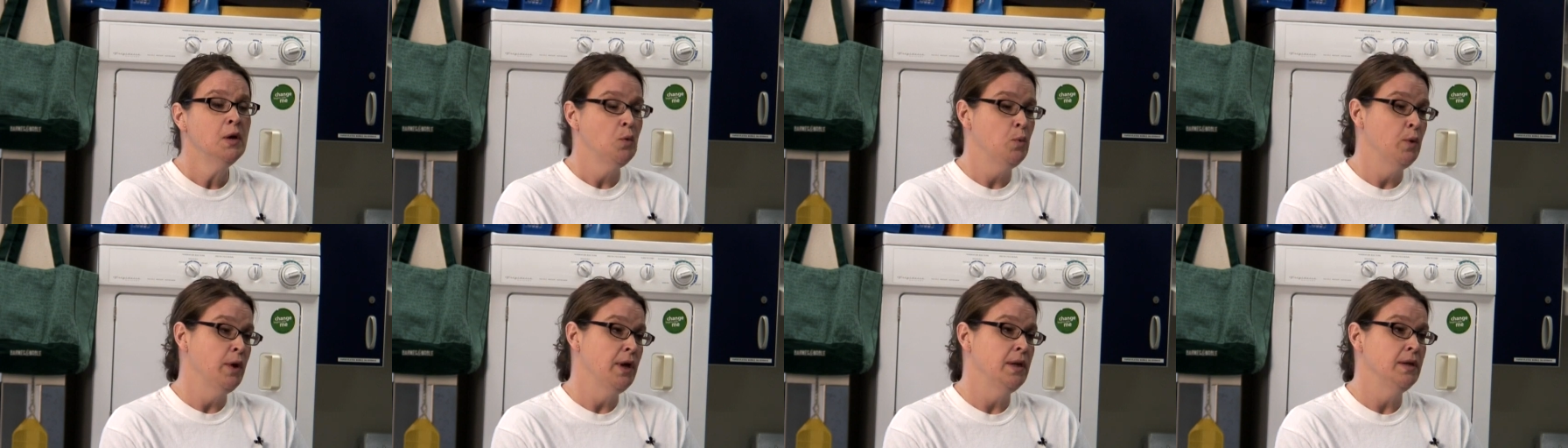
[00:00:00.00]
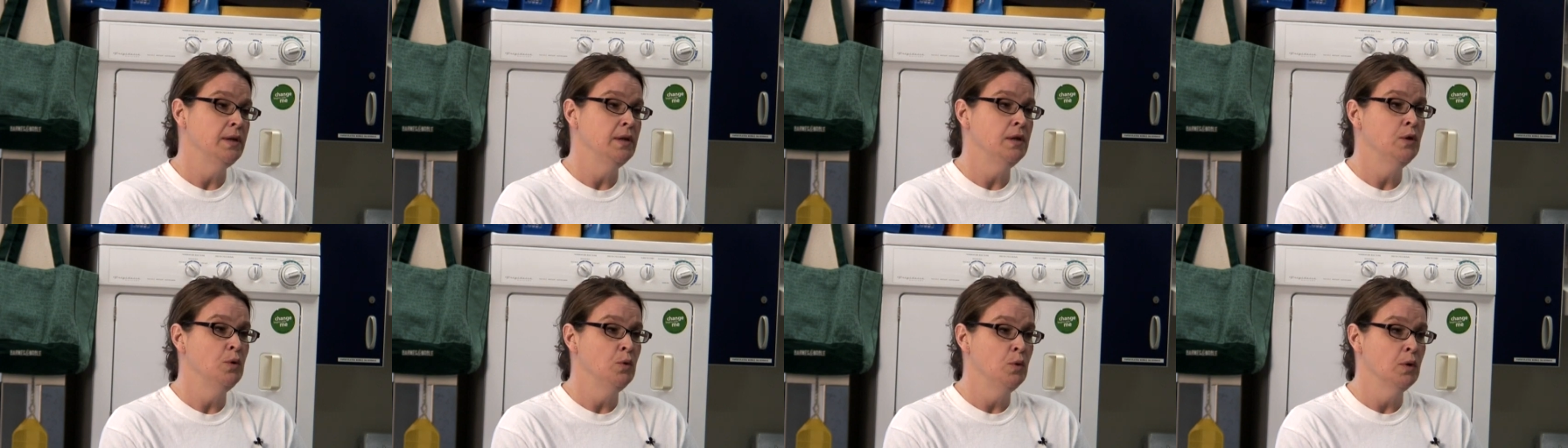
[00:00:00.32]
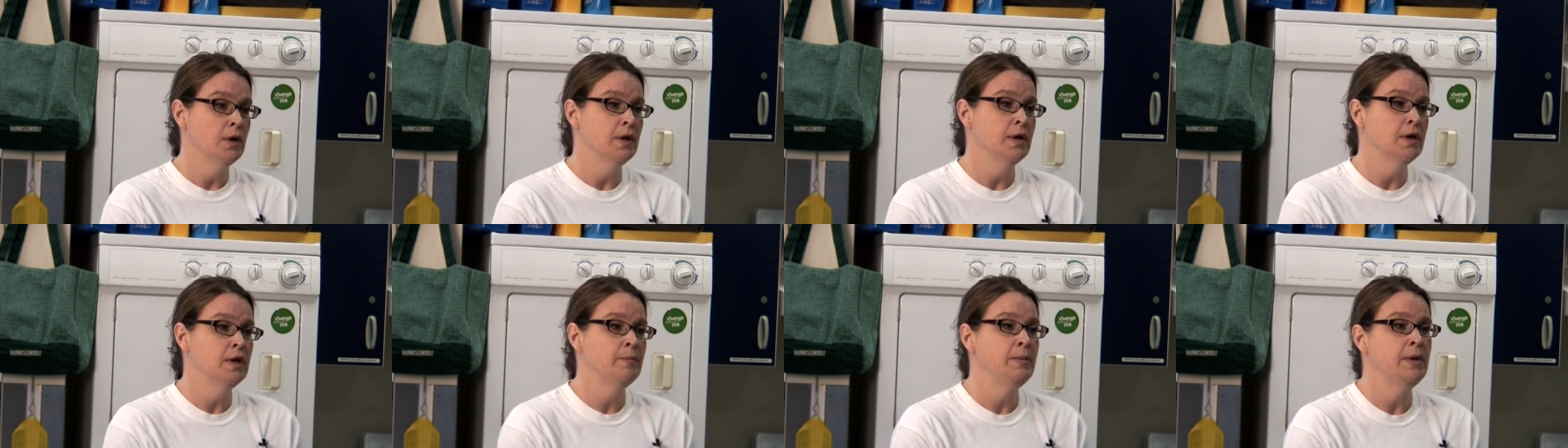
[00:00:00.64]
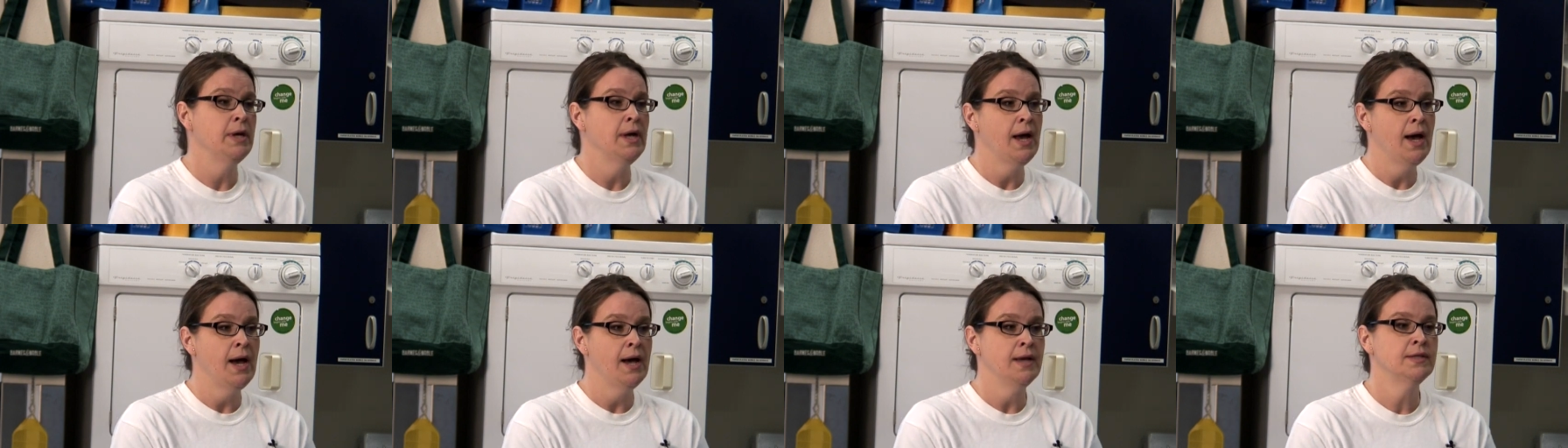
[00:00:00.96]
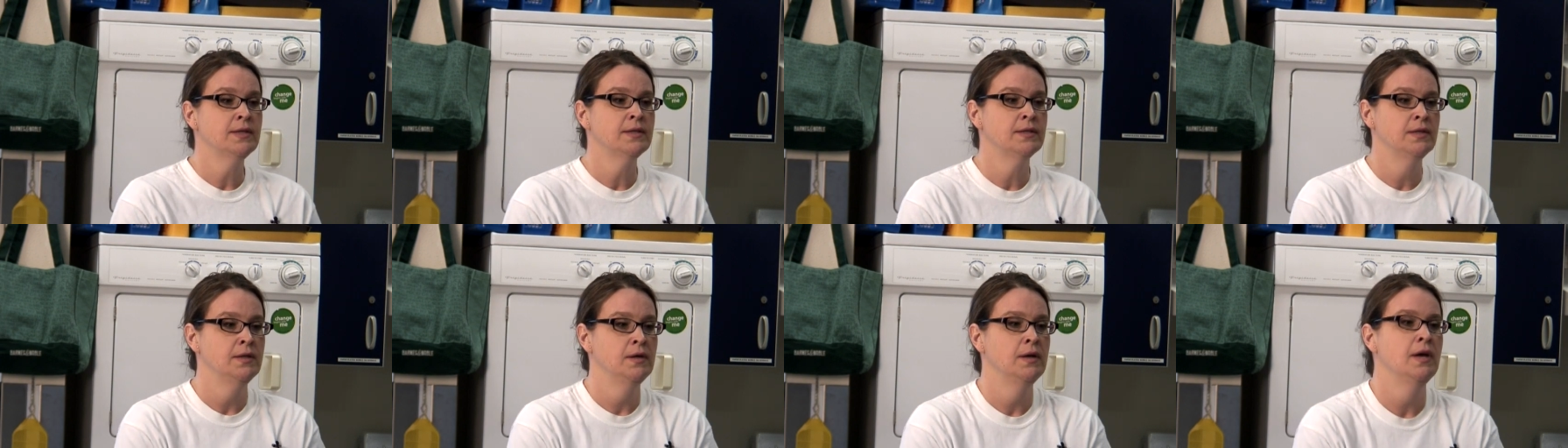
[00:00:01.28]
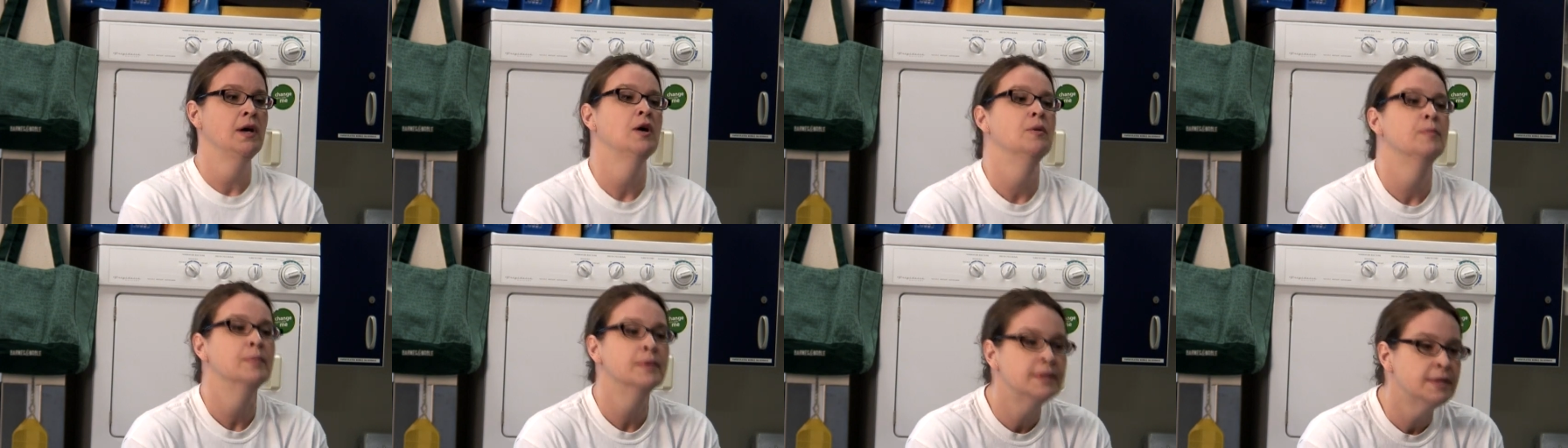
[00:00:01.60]
when you are going to be asked to
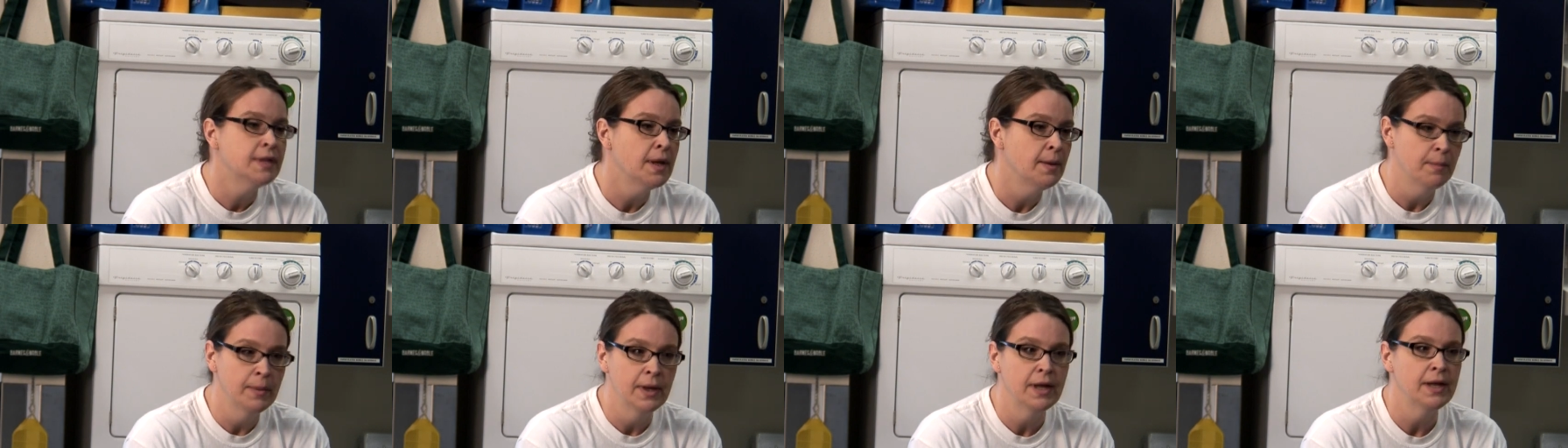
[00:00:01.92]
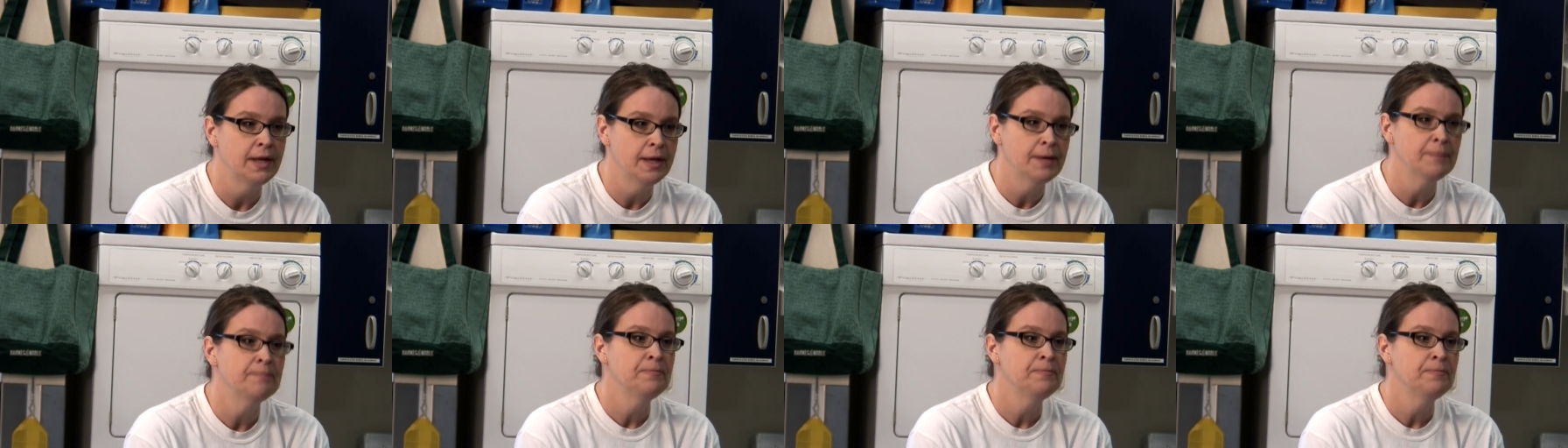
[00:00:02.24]
help somebody.